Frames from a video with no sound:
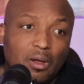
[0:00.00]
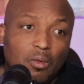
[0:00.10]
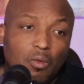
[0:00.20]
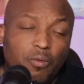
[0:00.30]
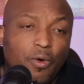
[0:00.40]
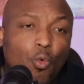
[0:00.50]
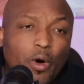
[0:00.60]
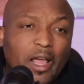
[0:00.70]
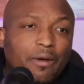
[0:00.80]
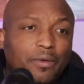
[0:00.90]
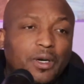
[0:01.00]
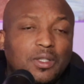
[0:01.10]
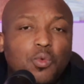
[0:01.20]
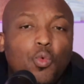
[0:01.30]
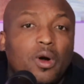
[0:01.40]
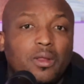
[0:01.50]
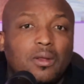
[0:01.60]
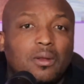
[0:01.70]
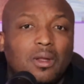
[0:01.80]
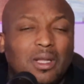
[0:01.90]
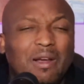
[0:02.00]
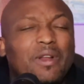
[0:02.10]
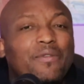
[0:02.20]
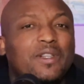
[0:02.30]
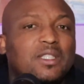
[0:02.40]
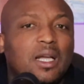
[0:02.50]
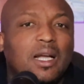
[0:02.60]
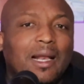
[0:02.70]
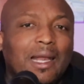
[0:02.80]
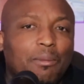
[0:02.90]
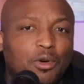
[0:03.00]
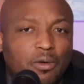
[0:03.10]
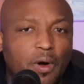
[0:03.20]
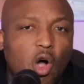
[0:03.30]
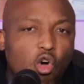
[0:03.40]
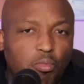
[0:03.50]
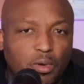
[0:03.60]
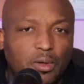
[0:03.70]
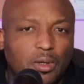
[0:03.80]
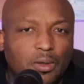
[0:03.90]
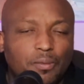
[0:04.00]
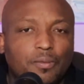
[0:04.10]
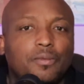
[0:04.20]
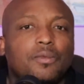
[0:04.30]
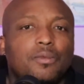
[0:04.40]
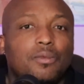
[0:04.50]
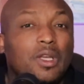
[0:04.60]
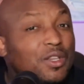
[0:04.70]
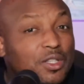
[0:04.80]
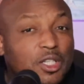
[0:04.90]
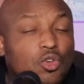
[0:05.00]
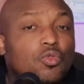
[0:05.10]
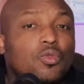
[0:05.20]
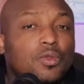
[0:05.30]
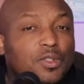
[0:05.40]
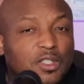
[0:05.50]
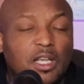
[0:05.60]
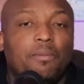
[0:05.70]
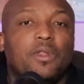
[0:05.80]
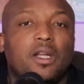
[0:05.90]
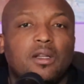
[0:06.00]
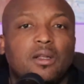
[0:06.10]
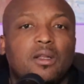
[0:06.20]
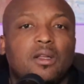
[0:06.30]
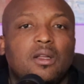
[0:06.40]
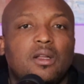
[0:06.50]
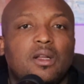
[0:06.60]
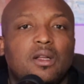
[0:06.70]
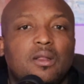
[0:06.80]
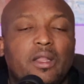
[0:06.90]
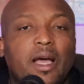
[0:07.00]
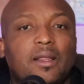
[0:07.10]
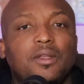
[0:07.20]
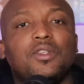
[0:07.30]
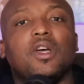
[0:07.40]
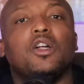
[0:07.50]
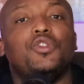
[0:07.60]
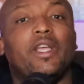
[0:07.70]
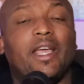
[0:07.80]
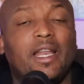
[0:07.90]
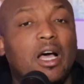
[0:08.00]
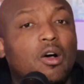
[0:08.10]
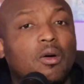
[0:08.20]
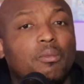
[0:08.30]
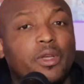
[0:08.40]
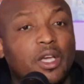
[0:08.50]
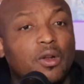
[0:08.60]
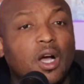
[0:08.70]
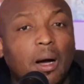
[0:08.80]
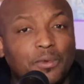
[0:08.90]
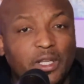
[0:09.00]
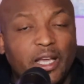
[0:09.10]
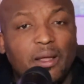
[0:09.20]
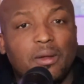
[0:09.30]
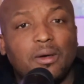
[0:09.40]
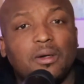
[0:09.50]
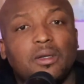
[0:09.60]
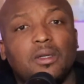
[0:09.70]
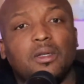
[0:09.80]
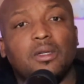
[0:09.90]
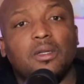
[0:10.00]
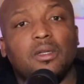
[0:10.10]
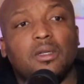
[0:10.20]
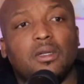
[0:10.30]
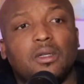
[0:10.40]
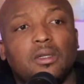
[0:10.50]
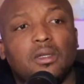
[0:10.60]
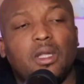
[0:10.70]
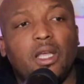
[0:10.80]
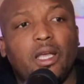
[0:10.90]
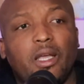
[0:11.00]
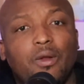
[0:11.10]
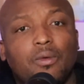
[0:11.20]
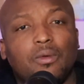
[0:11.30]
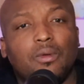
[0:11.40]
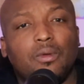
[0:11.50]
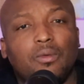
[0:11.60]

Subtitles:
for whatever it's worth, even if it's a glimmer of hope, is still something that this country can now begin to come together and we